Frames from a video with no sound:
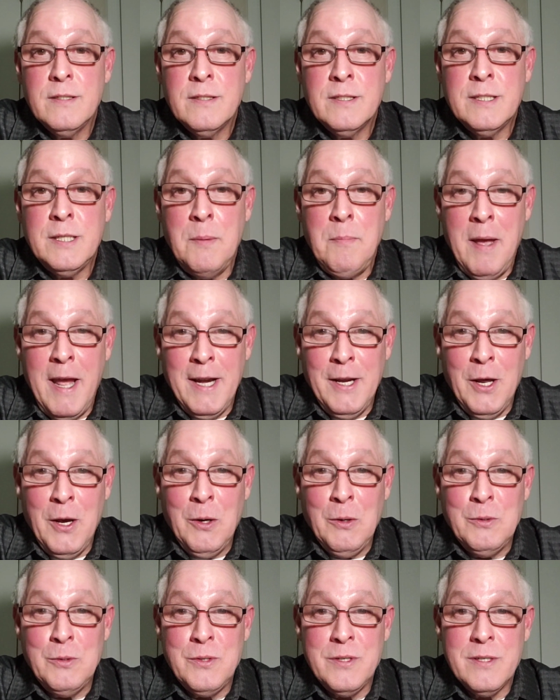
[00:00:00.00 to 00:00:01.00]

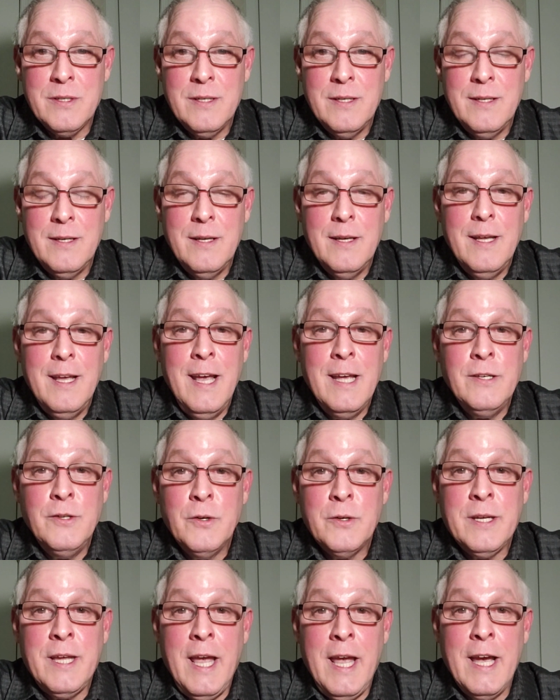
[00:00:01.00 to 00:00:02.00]
tomatoes and
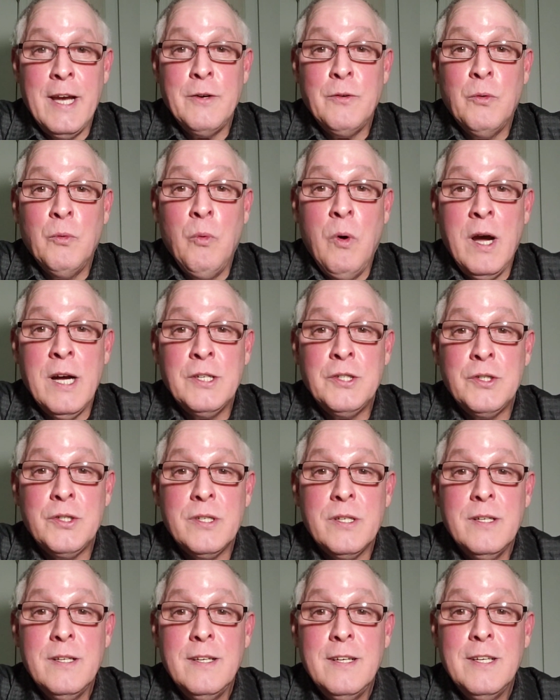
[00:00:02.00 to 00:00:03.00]
you can't
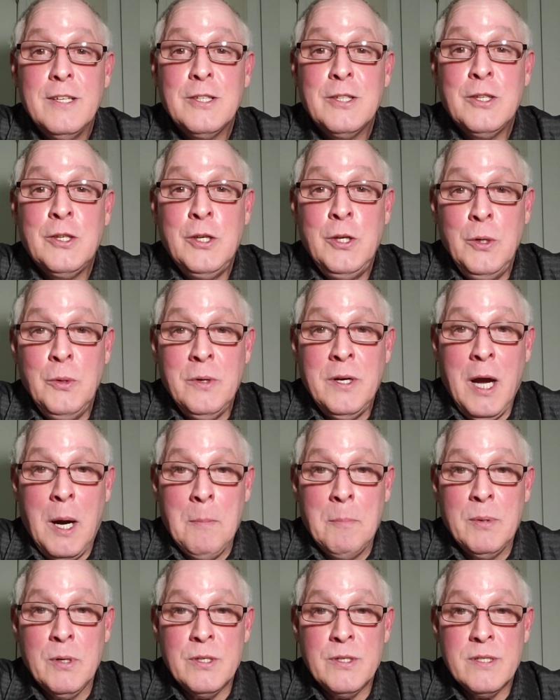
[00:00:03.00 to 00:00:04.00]
rush
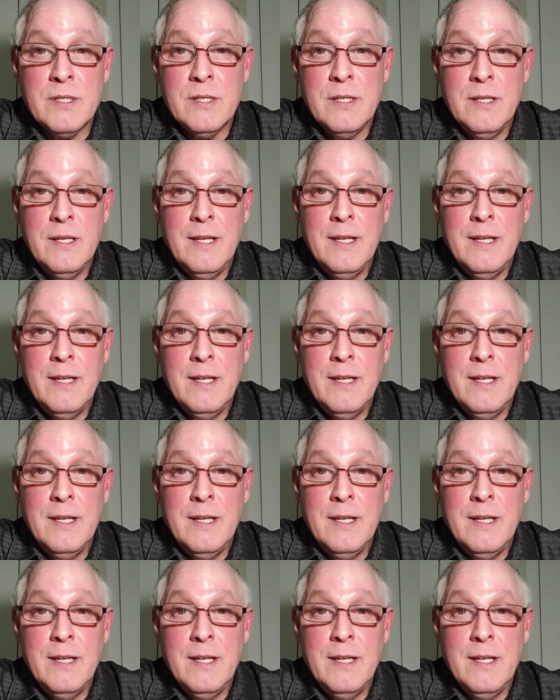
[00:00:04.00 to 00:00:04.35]
cucumbers.